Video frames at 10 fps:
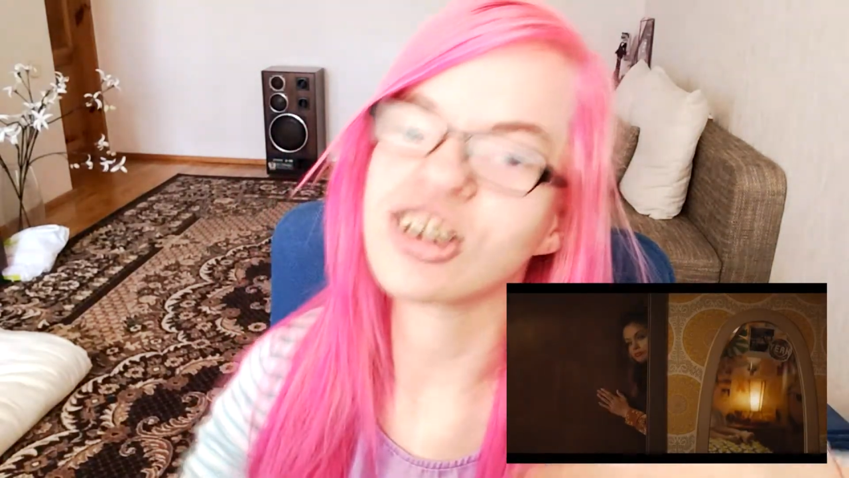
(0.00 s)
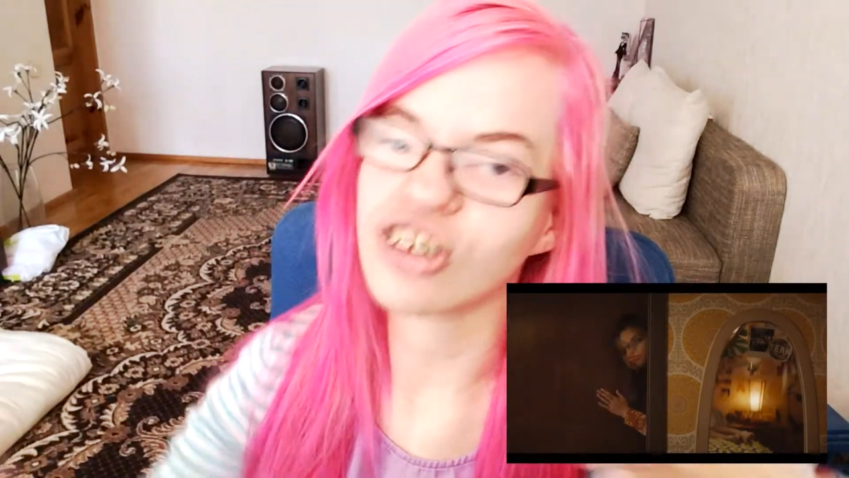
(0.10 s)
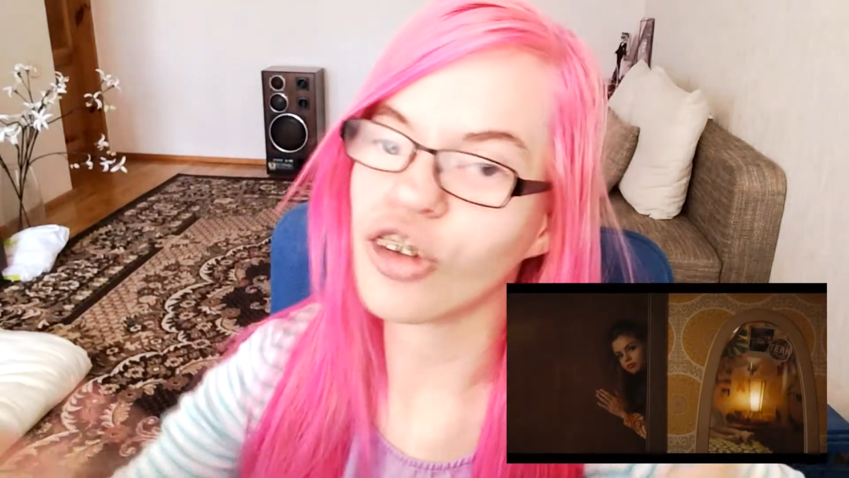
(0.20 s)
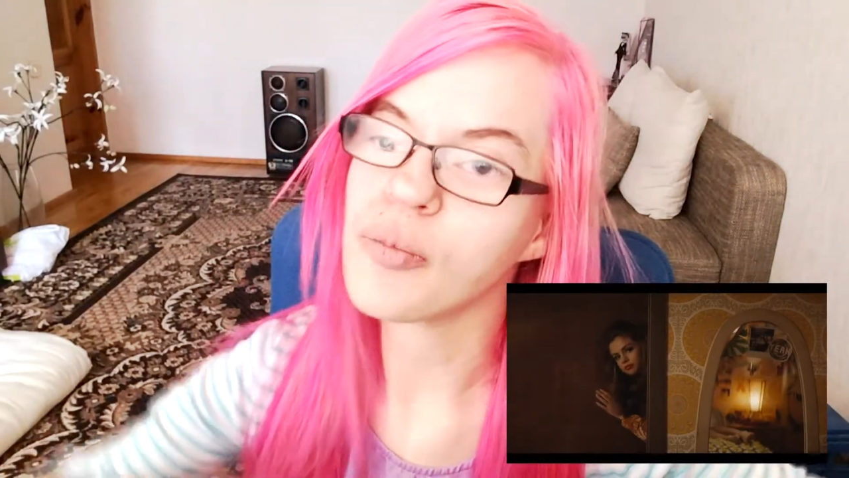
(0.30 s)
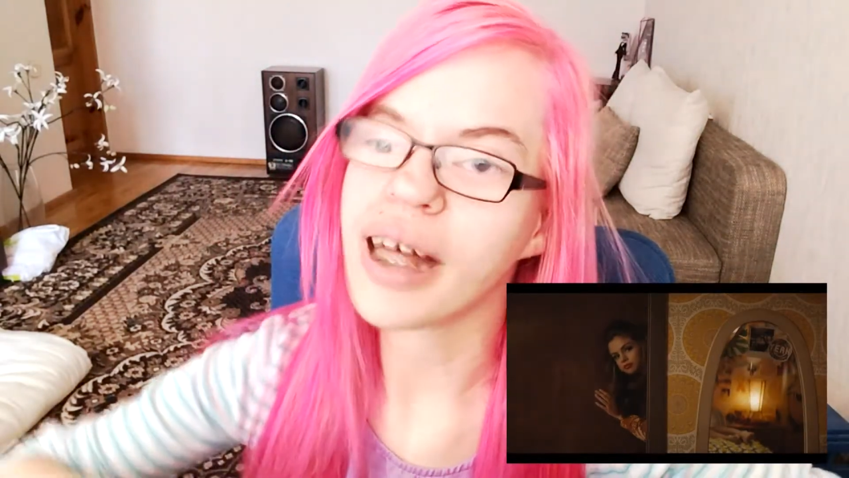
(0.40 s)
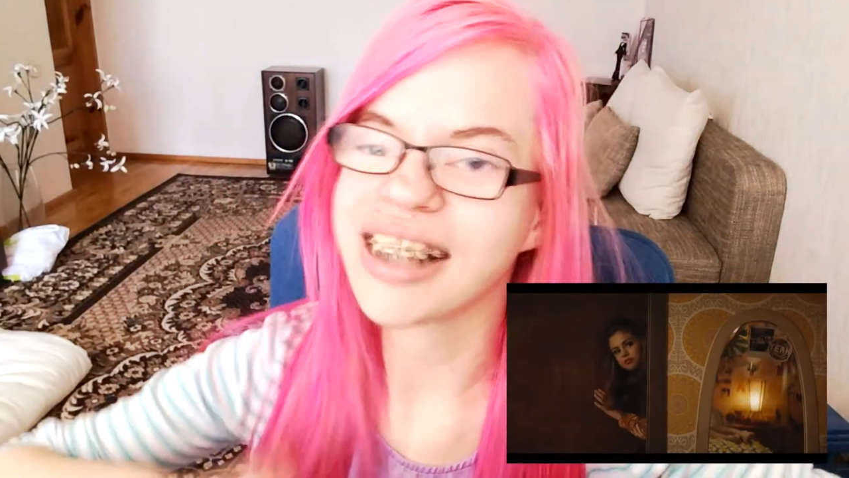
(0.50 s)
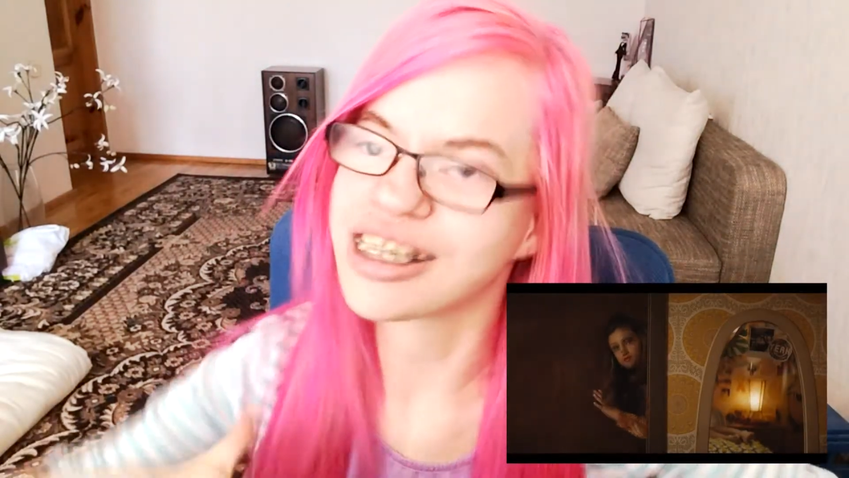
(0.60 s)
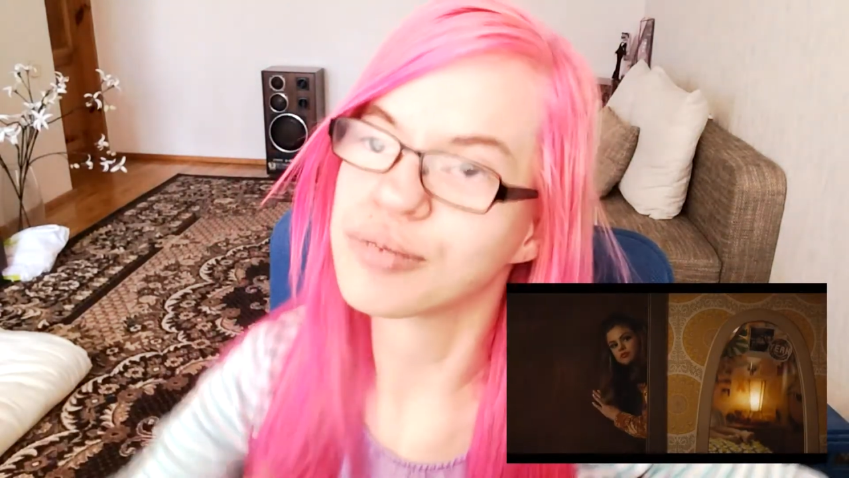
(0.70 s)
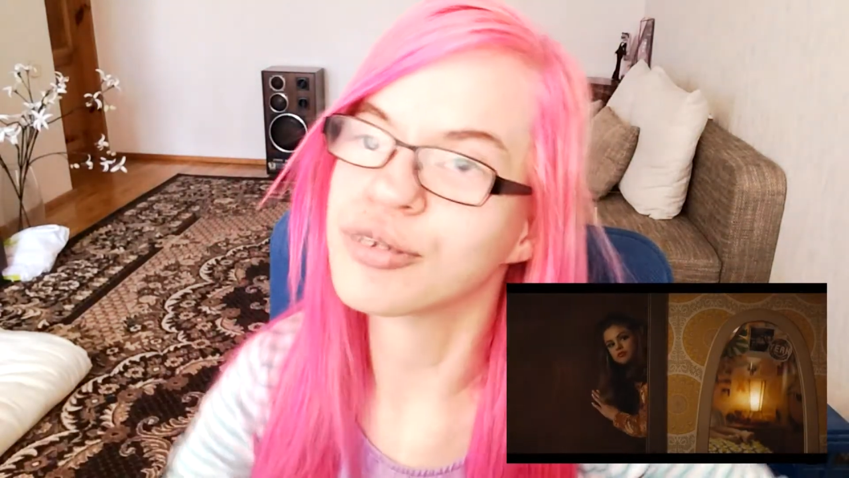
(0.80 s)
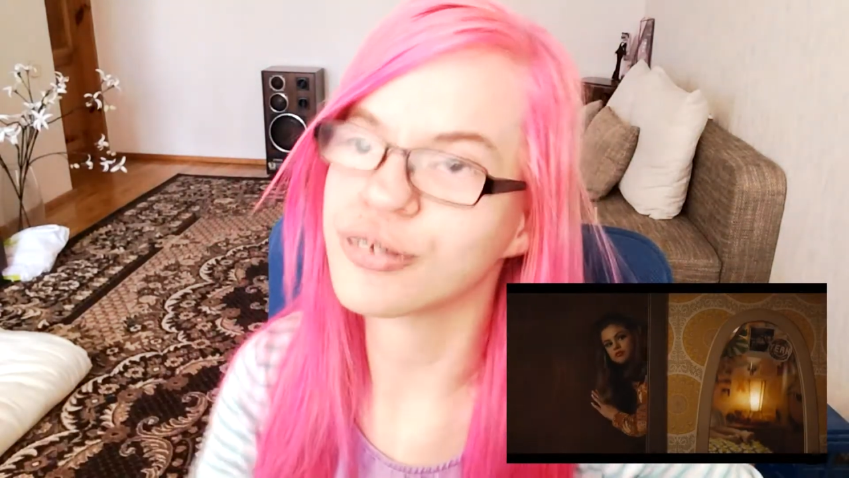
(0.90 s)

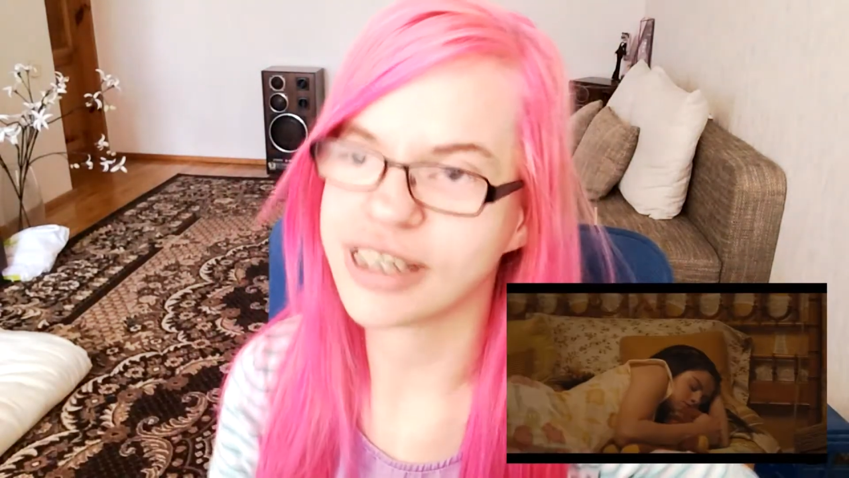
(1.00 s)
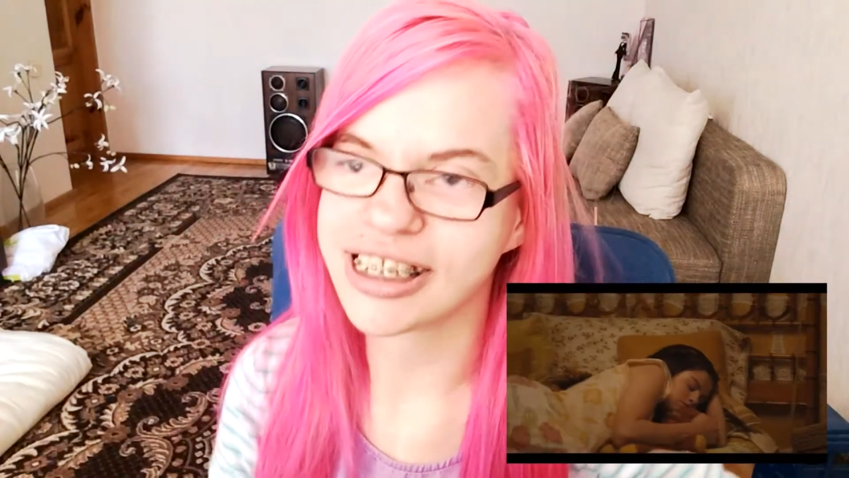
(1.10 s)
romance movie